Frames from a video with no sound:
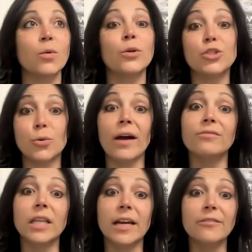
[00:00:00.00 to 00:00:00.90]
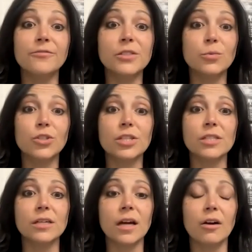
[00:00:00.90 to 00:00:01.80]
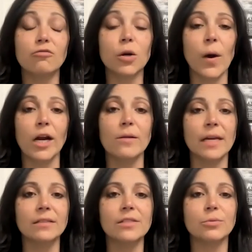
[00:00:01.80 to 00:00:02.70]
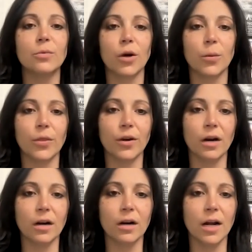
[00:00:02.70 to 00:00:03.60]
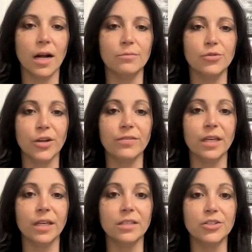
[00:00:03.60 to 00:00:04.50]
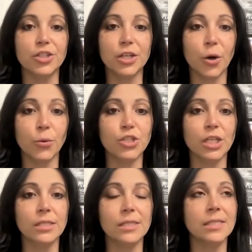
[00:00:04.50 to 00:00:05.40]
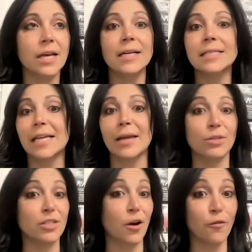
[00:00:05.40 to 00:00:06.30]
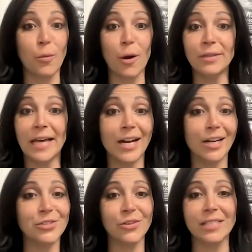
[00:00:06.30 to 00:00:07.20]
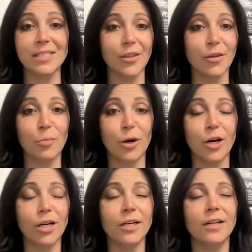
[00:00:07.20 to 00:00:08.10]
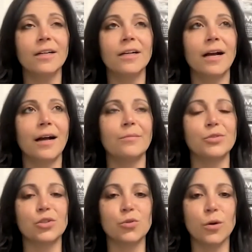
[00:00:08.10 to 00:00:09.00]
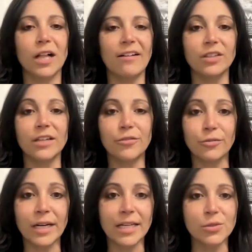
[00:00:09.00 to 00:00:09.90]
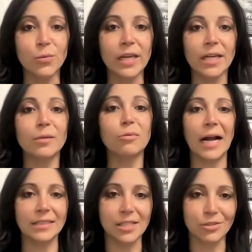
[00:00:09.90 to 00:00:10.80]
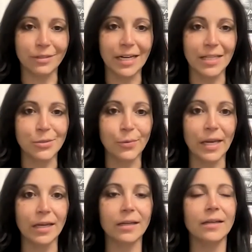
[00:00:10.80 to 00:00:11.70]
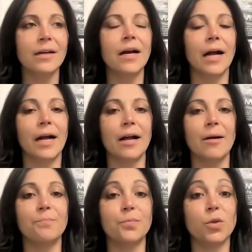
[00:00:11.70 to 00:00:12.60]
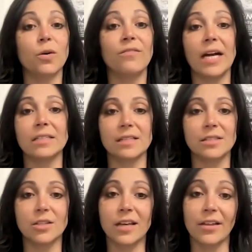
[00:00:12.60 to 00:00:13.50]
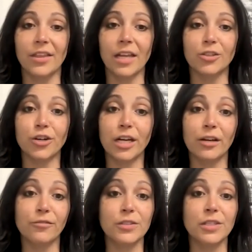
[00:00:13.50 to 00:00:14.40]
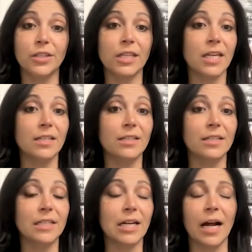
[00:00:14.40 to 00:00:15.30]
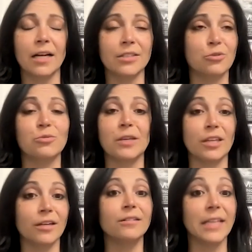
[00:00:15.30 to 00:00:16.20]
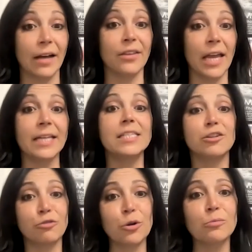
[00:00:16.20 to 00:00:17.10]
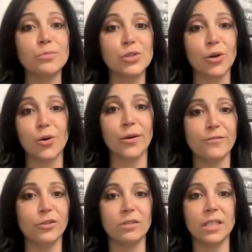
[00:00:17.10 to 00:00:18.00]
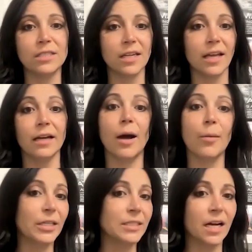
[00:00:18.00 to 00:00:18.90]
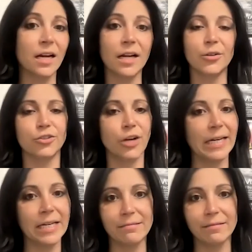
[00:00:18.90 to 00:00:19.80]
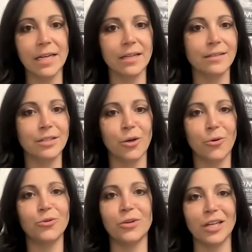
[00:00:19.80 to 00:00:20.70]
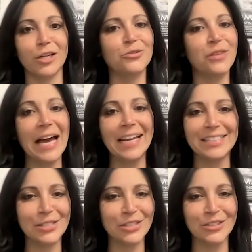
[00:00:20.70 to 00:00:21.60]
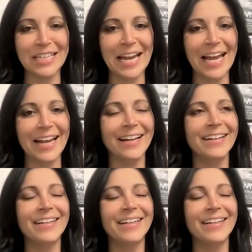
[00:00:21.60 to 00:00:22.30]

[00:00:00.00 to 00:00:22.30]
We do have lift, which is a requirement. So we work with our strength and conditioning coaches, same as our football players. So that's another perk. So you will have lift 3 days a week, practice 3 days a week. You have access to the athletic training facility. The AT room. So you need to get cupping done or dry needling, you can include that into your day.